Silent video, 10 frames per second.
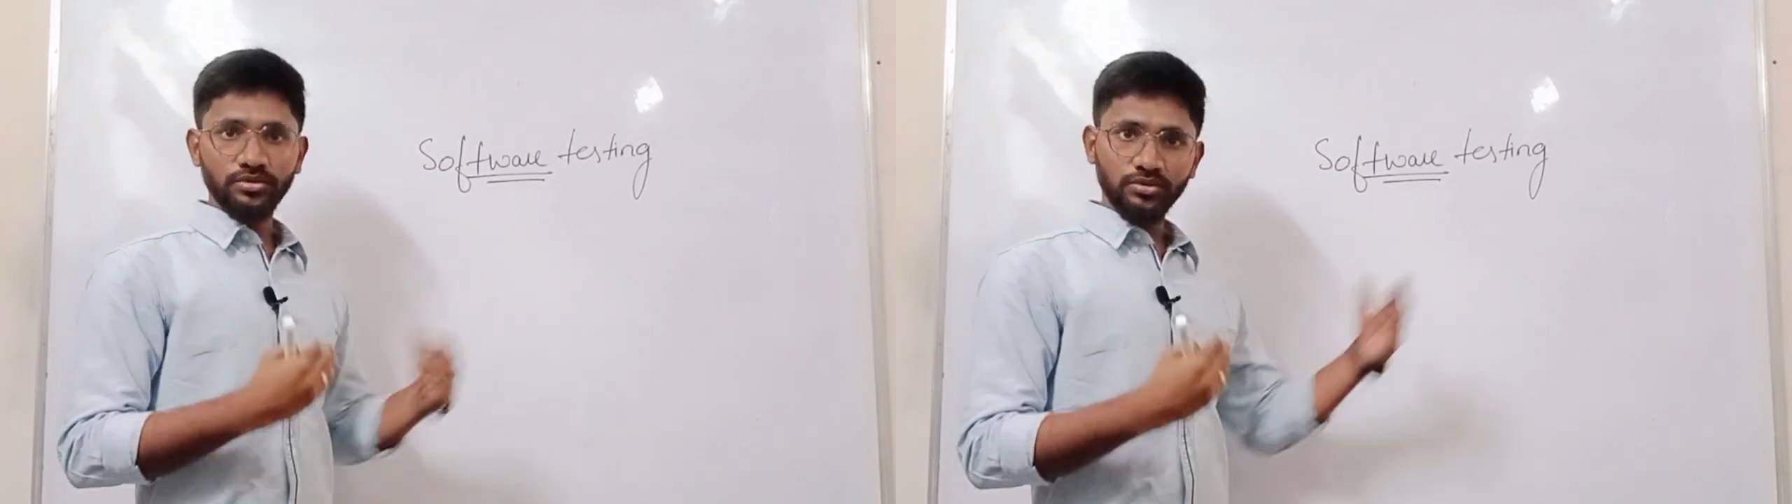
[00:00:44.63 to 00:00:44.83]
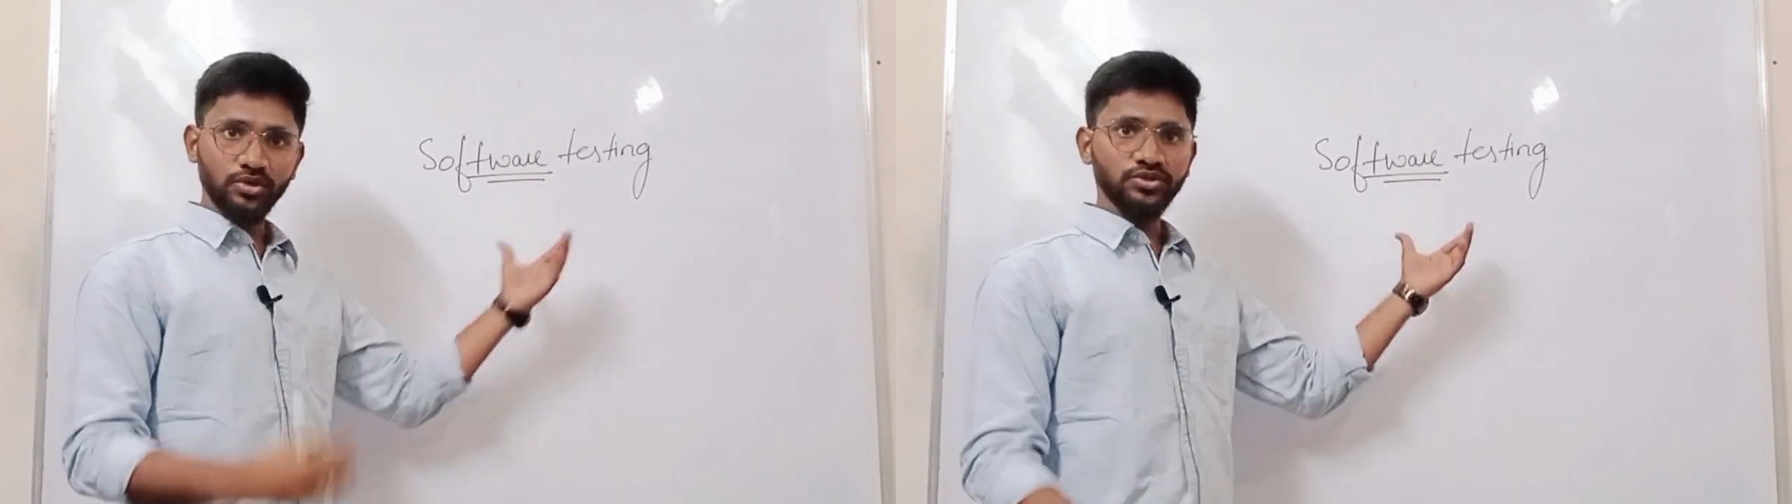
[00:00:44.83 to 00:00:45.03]

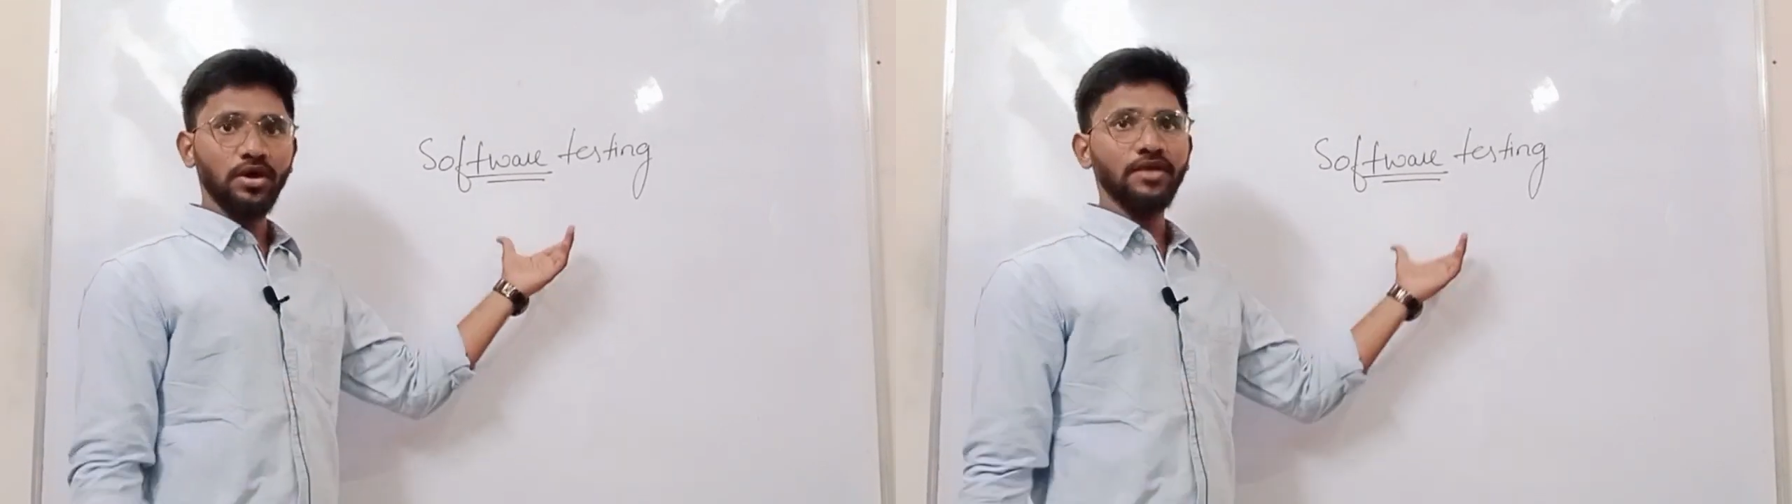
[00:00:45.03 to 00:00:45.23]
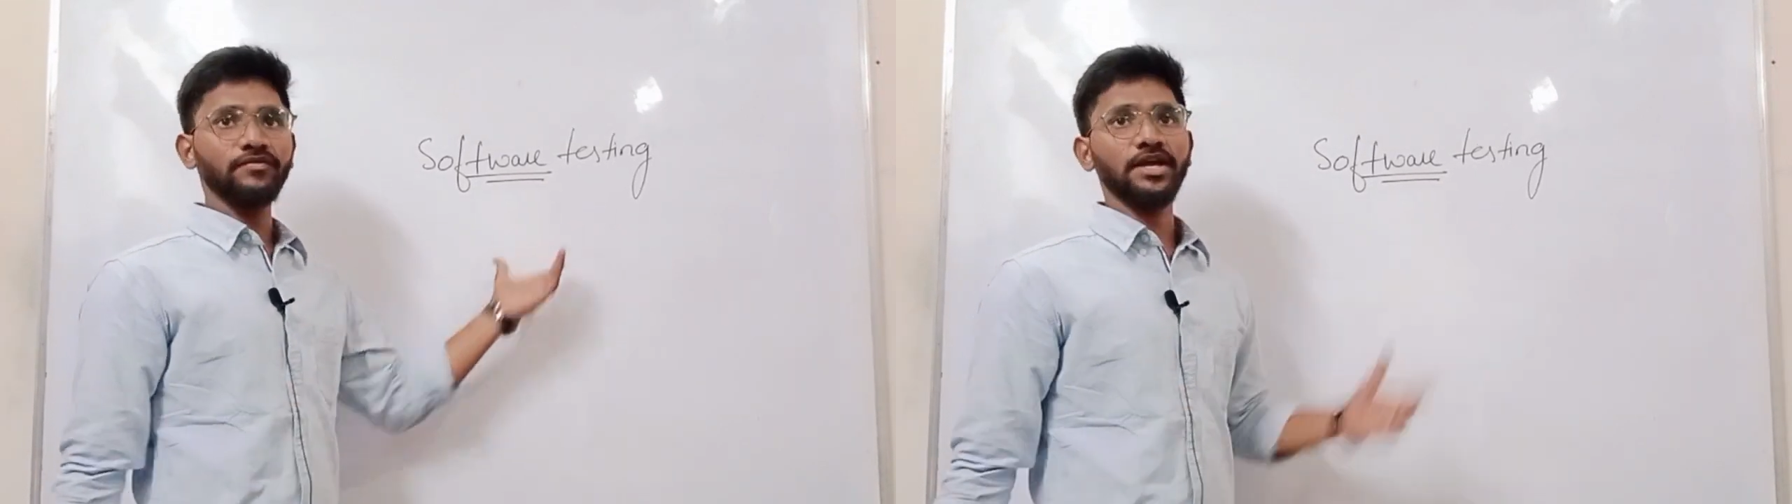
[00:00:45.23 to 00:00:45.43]
Those
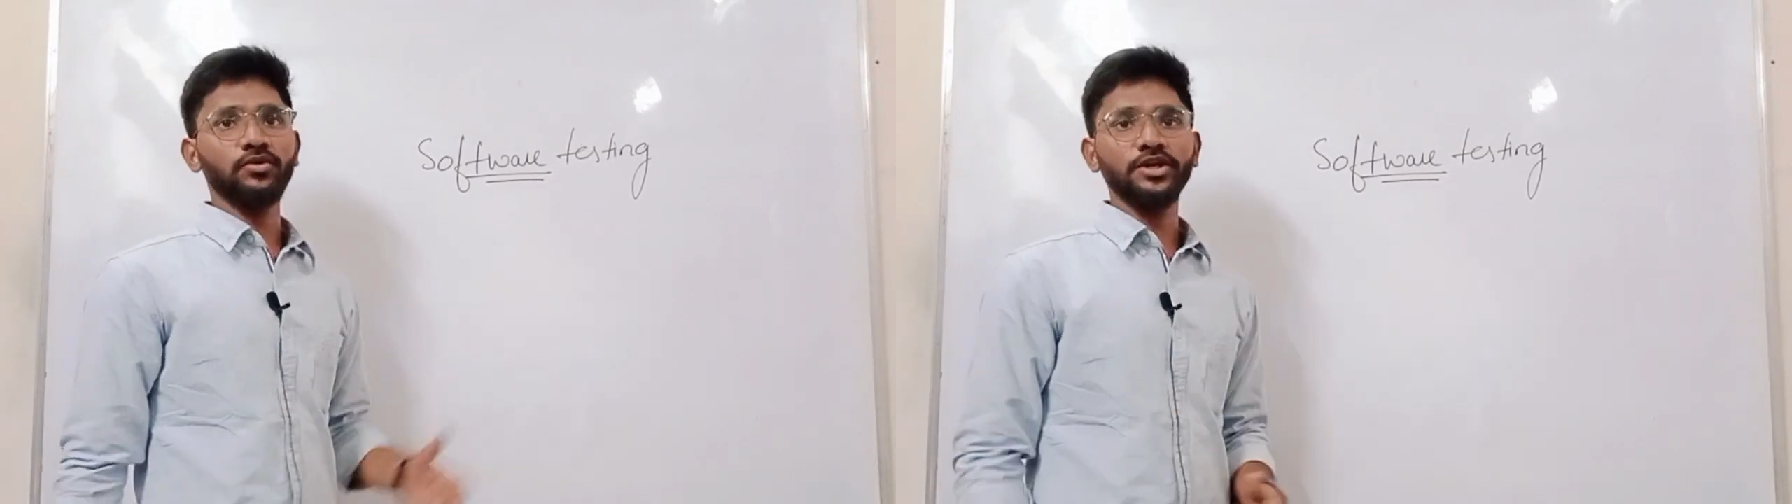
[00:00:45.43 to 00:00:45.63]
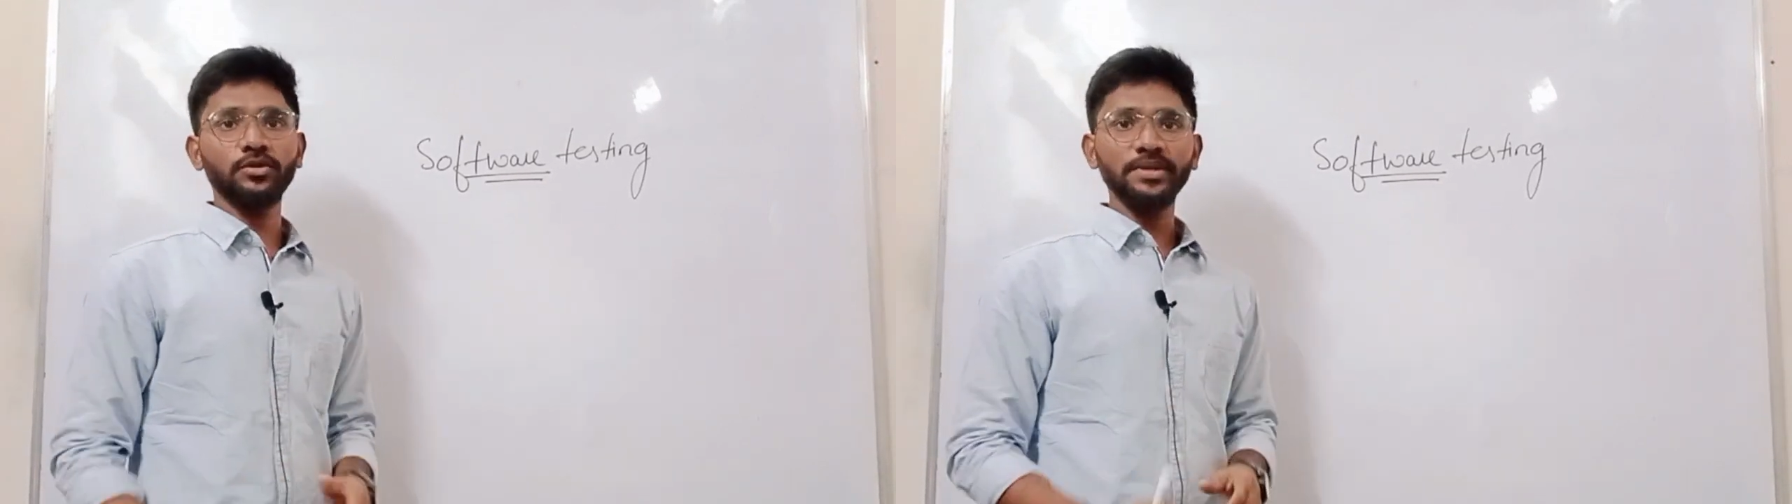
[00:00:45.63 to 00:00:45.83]
are we are
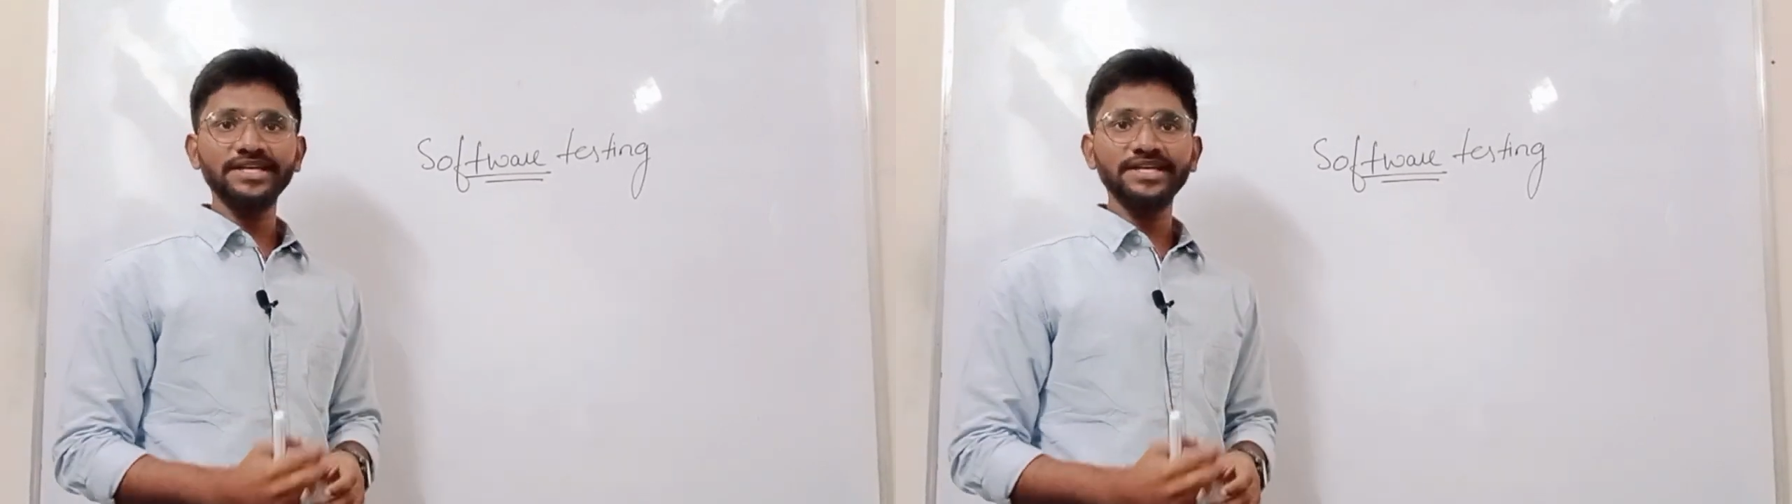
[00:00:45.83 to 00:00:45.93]
going to be